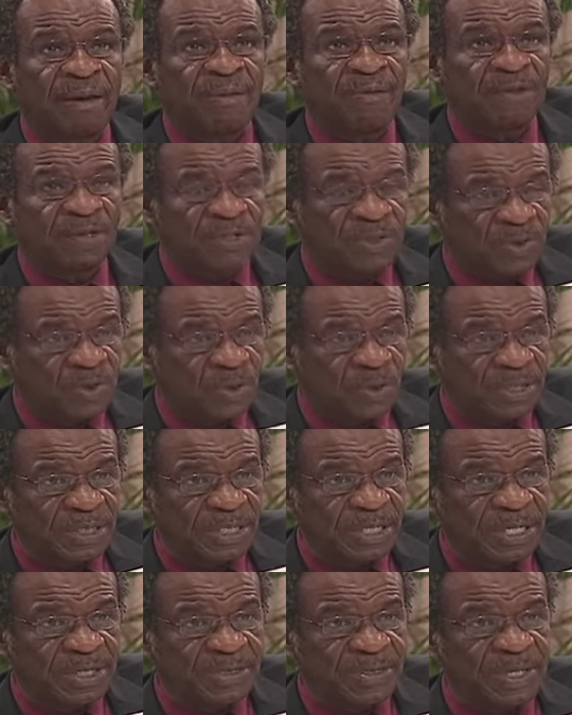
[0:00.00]

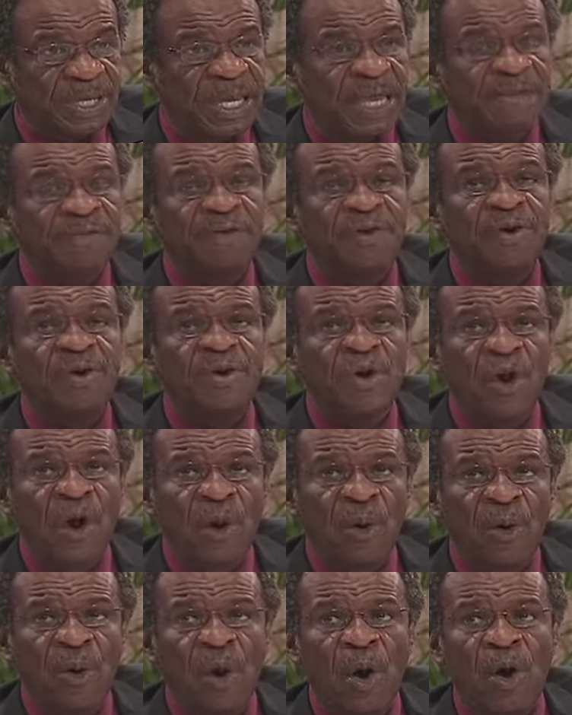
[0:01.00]
resources, even
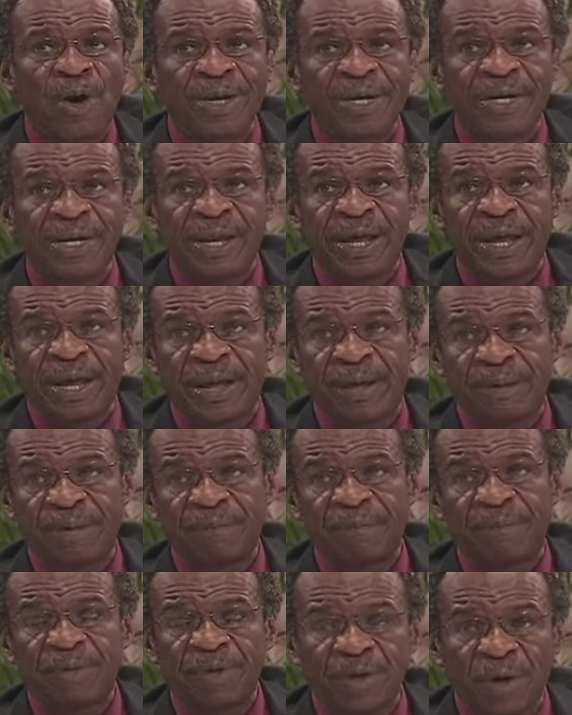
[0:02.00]
now under
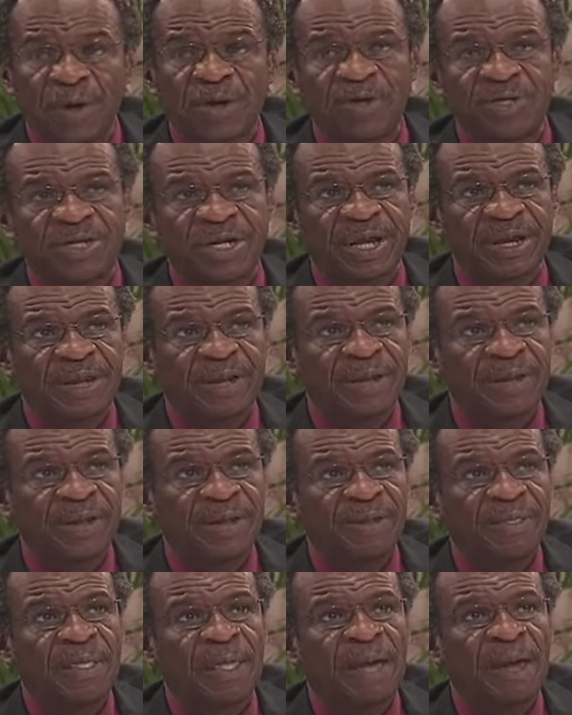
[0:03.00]
production,
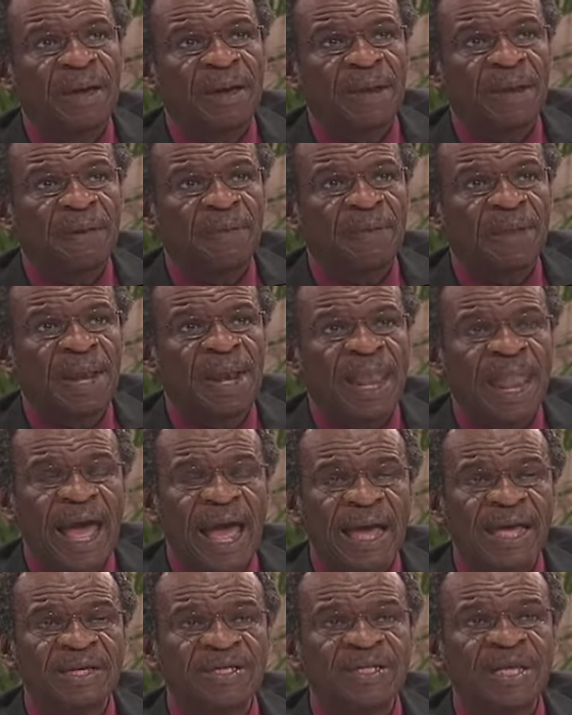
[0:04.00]

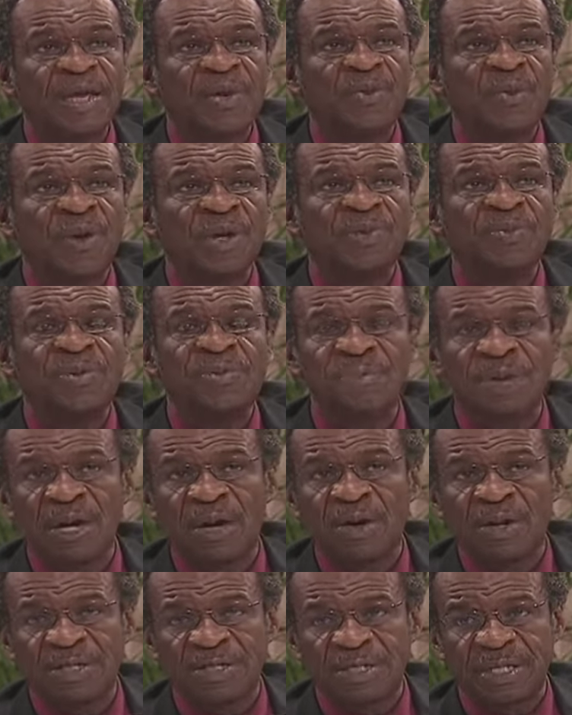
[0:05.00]
lies in what would be
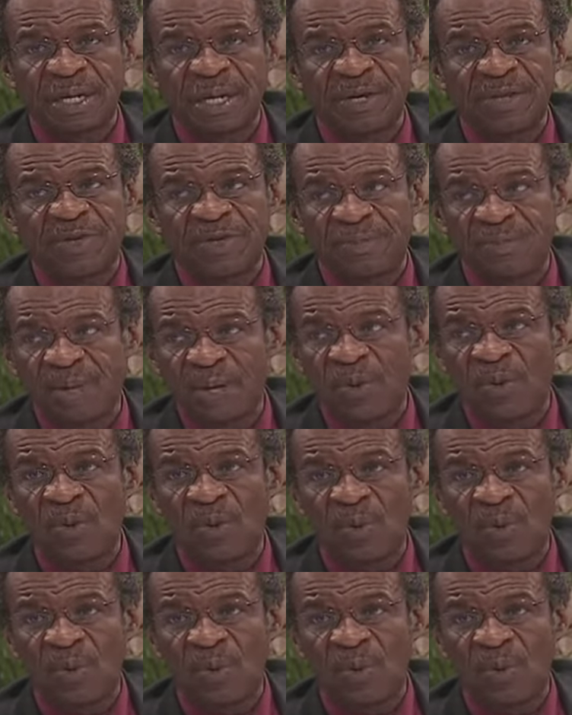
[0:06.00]
considered Tobago